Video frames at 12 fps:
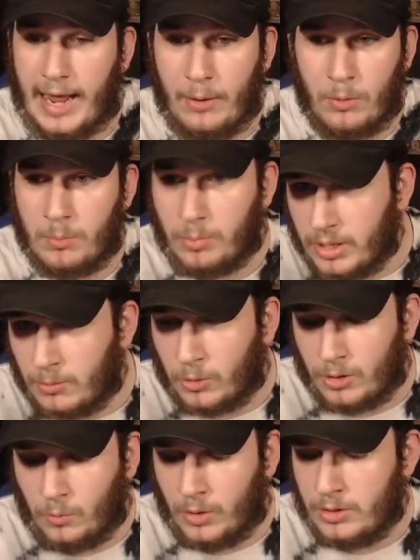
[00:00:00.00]
I wouldn't play
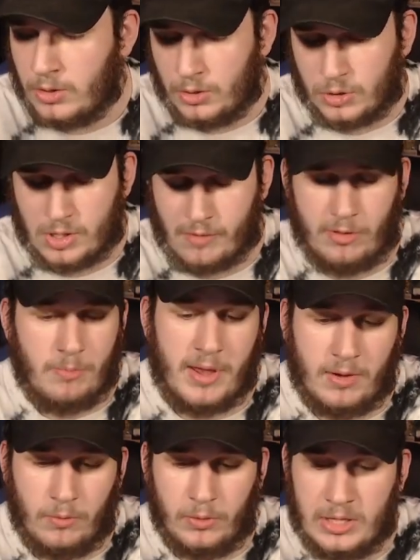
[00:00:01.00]
more than one. You can shuffle it
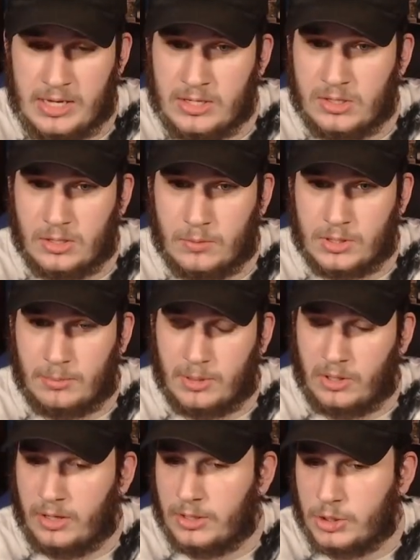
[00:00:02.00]
back really easily with
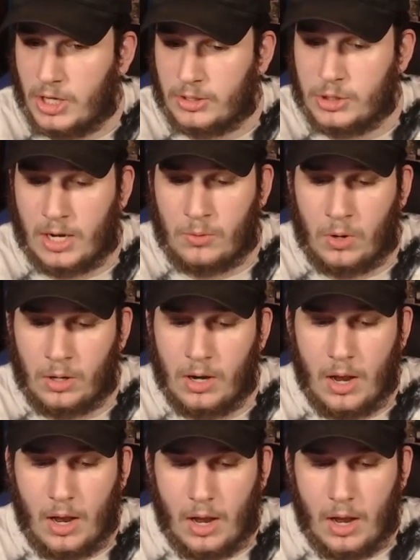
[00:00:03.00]
something like a Jack Jaguar,